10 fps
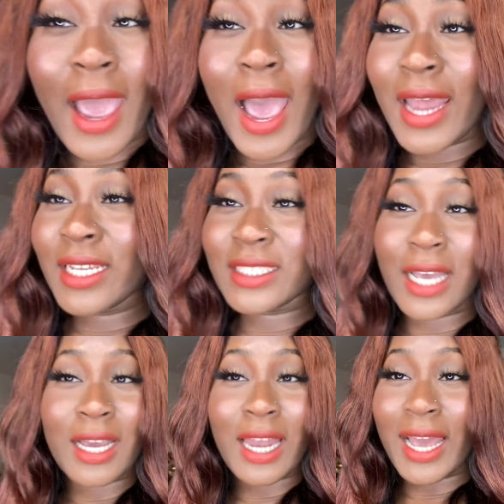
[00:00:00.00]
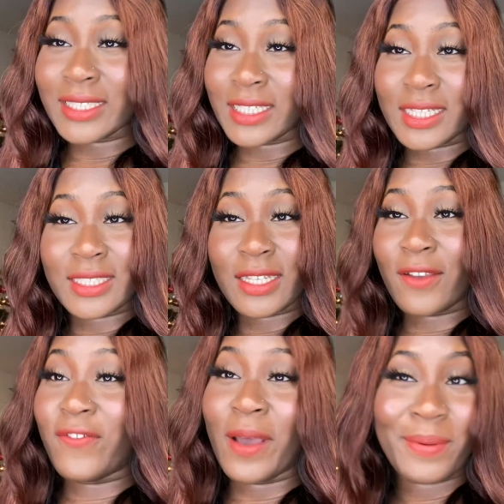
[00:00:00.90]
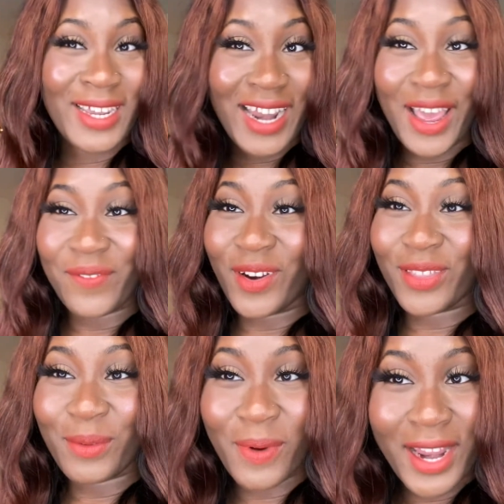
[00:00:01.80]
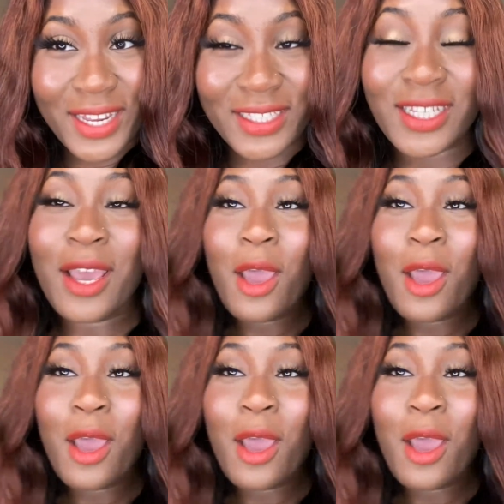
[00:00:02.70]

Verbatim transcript: I need sunglasses if I'm gonna have it on the brightest.